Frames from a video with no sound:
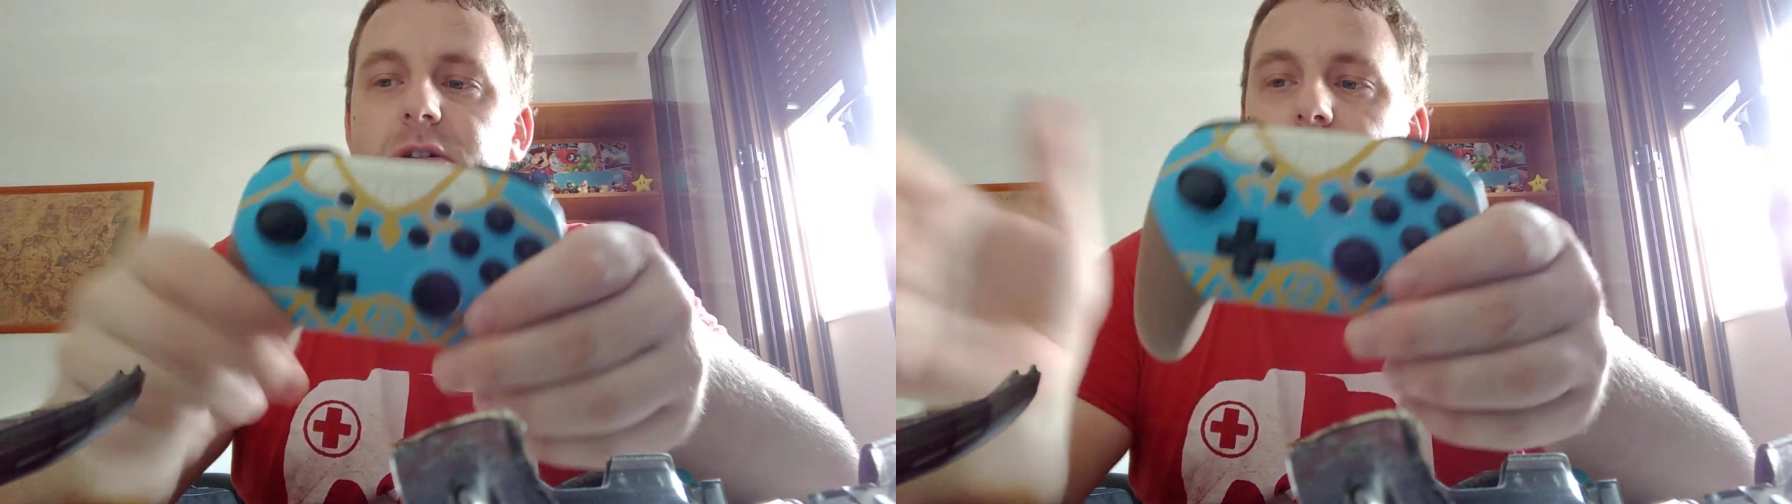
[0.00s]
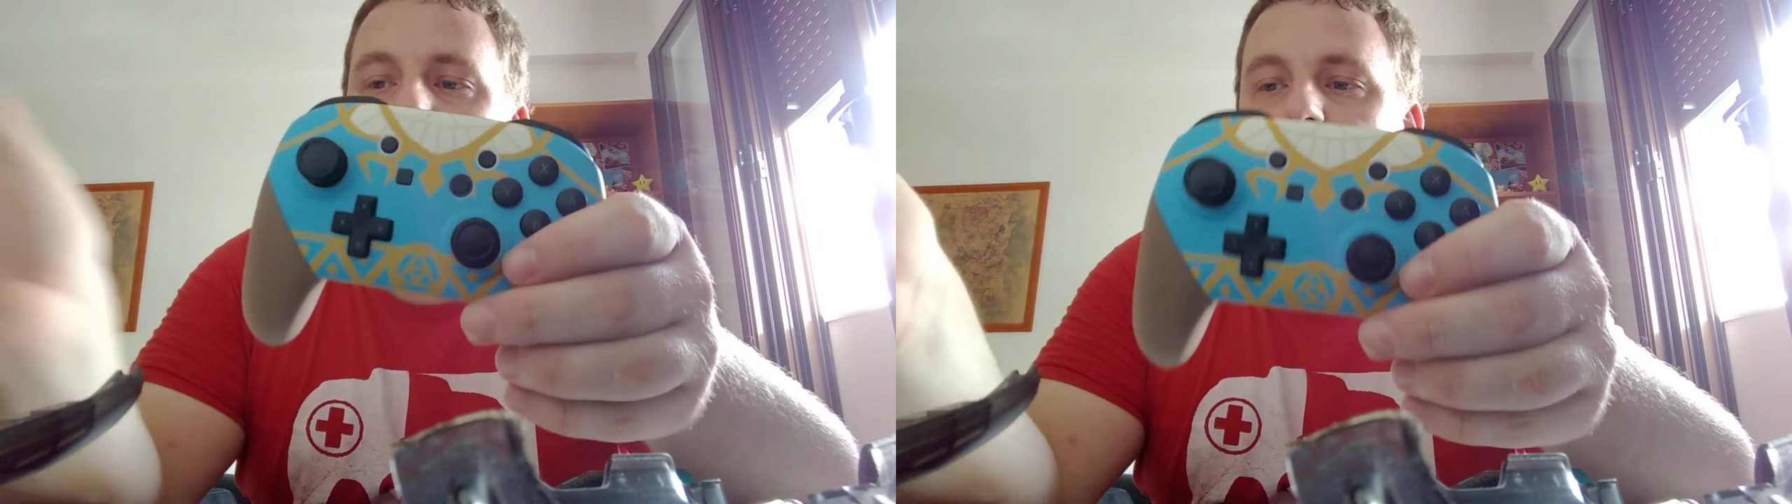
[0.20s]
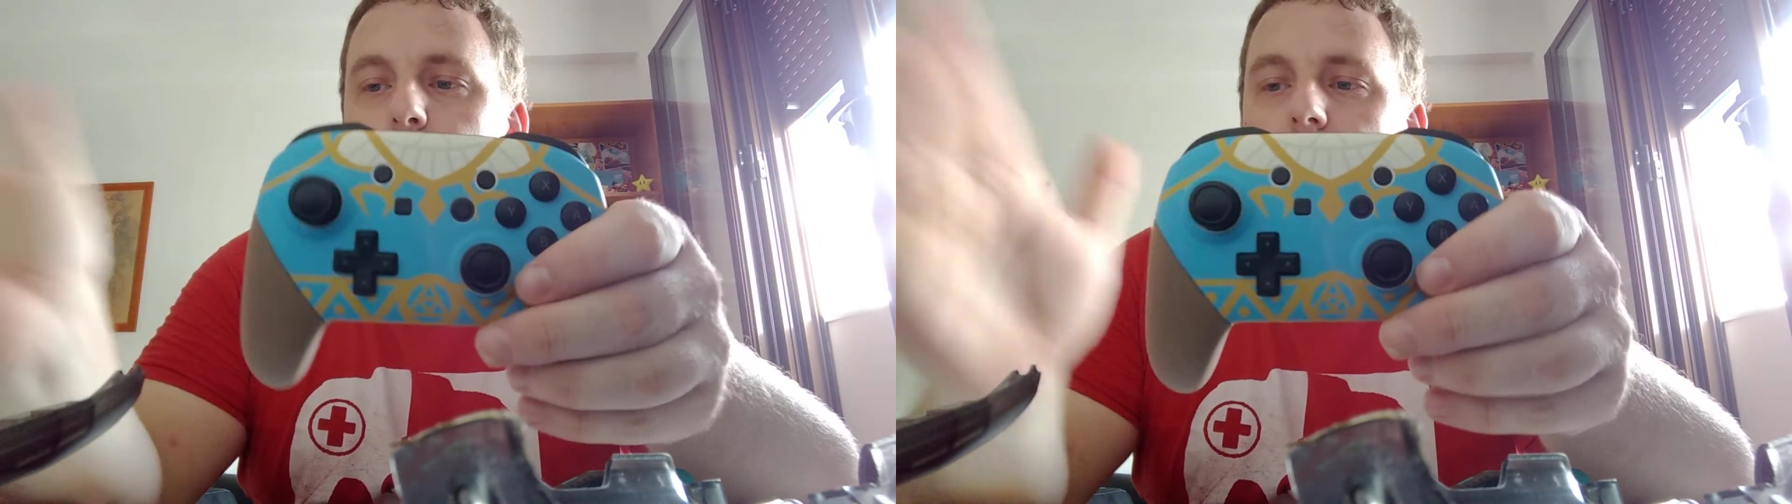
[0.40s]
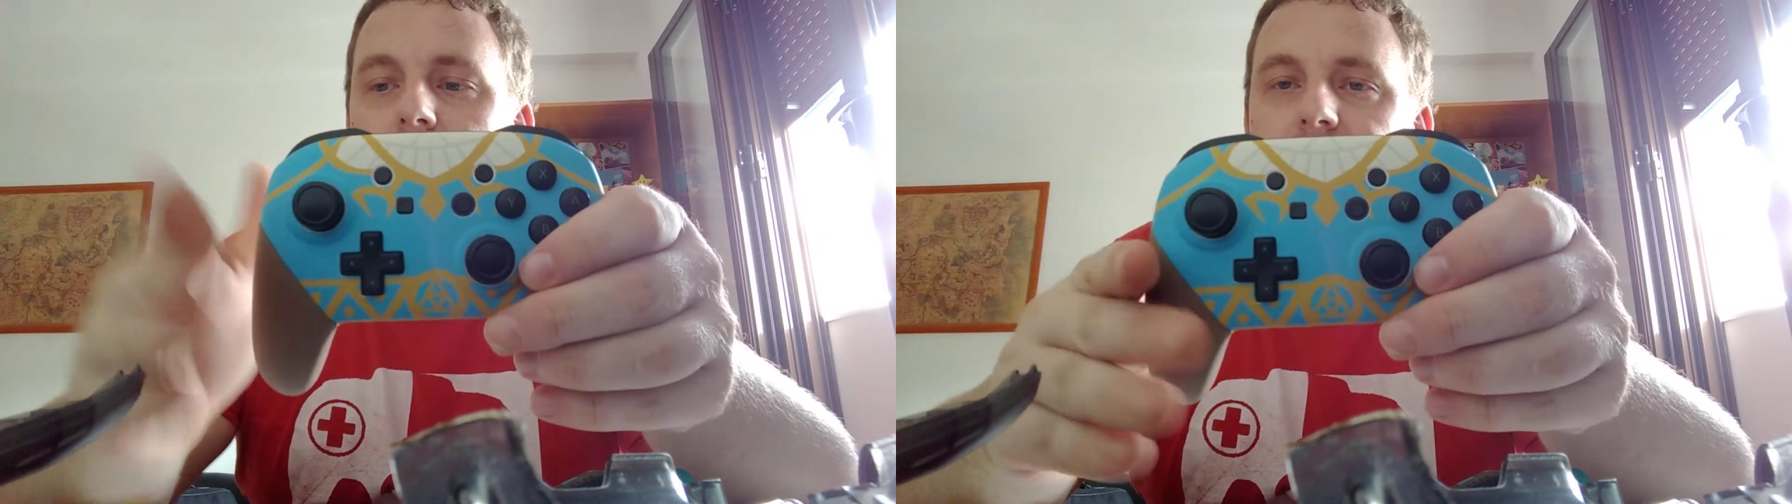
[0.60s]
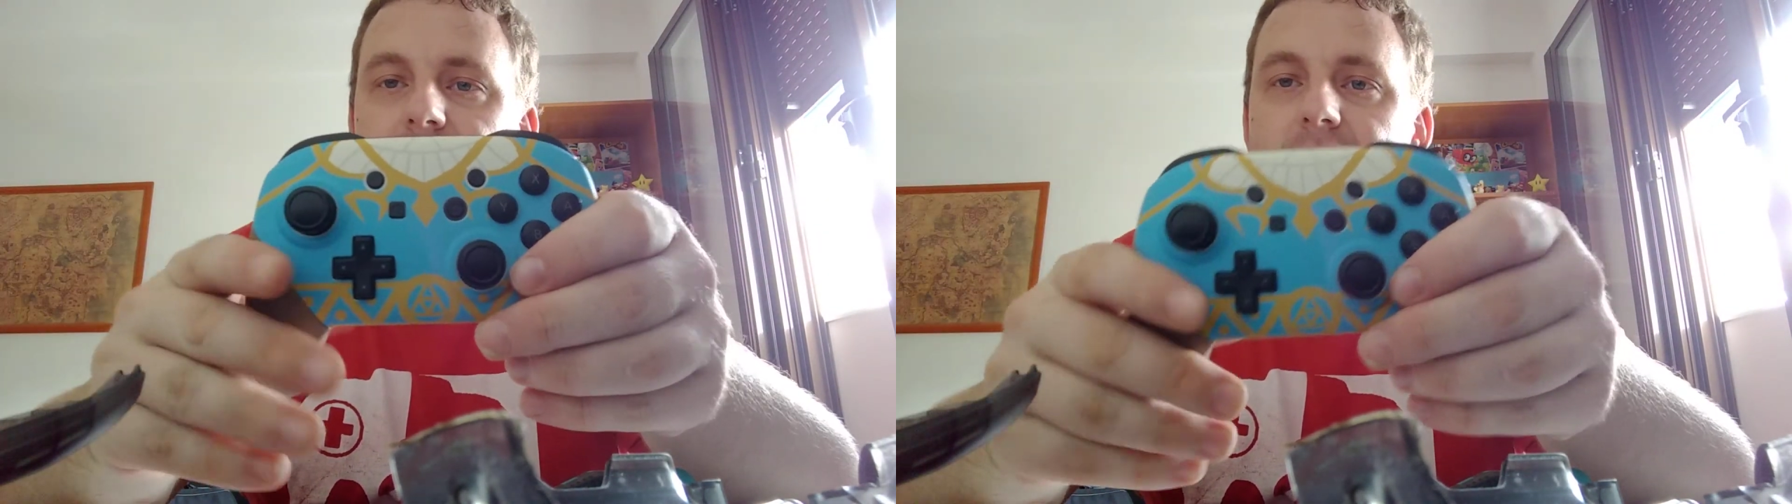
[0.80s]
can back
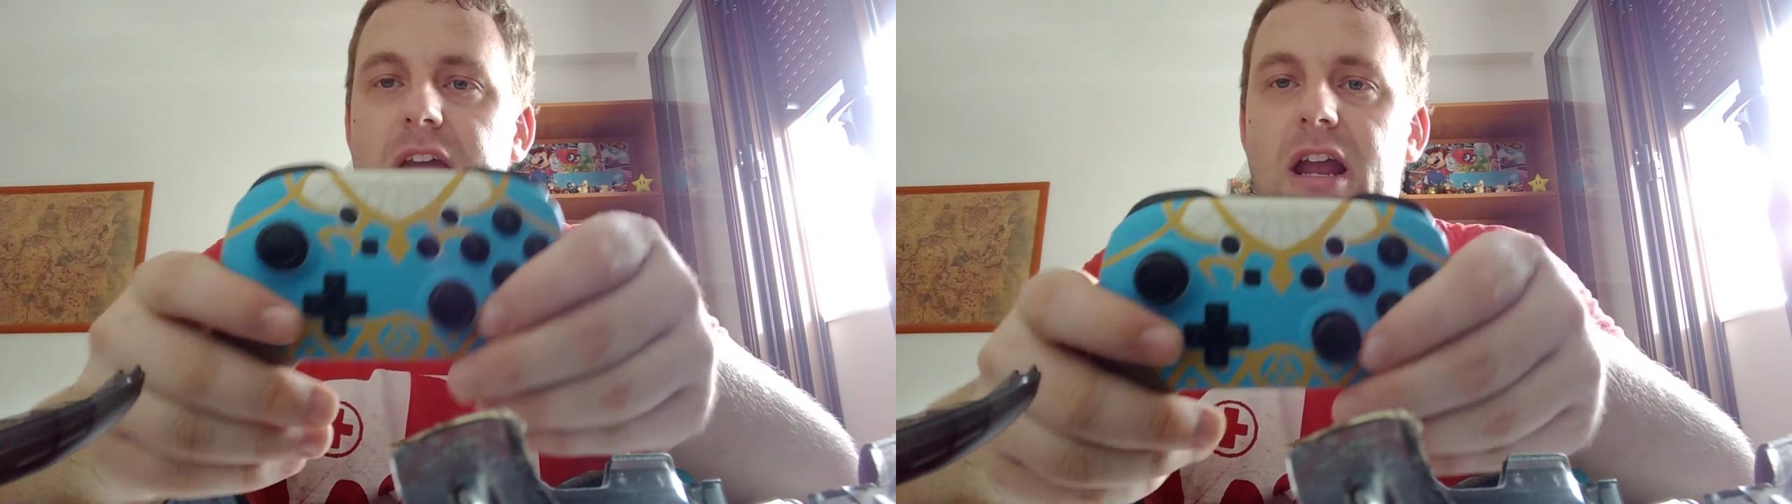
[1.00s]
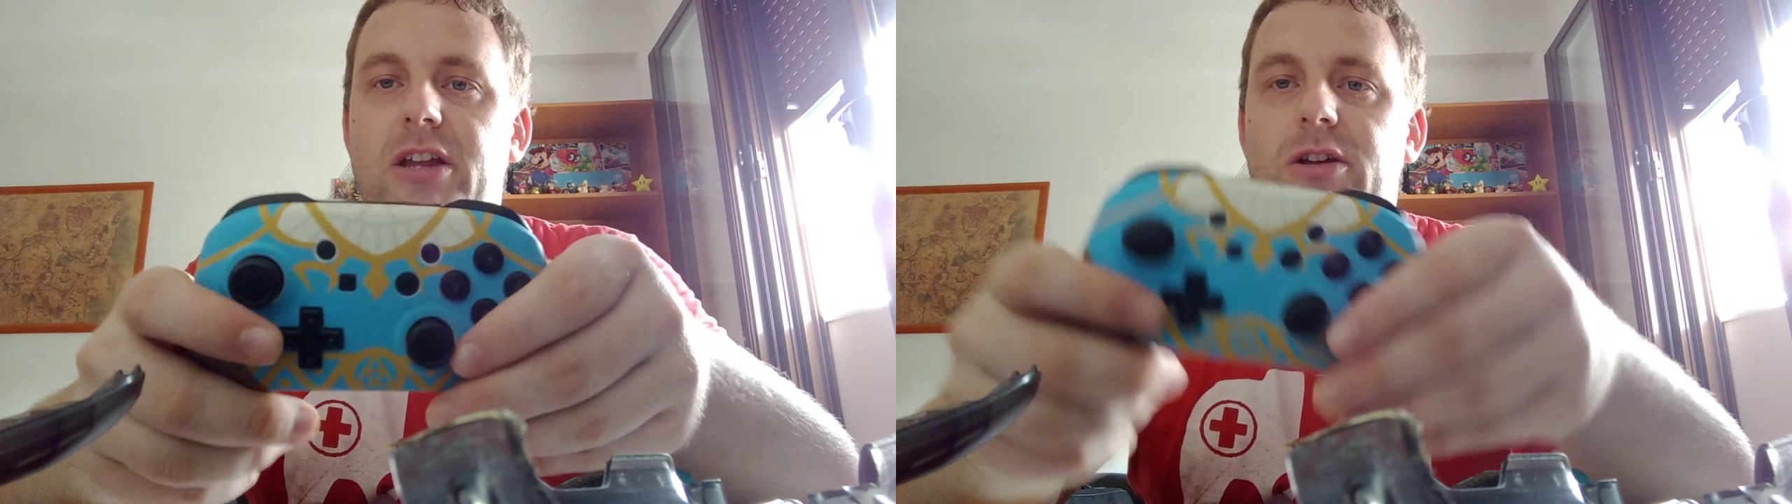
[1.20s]
one skin,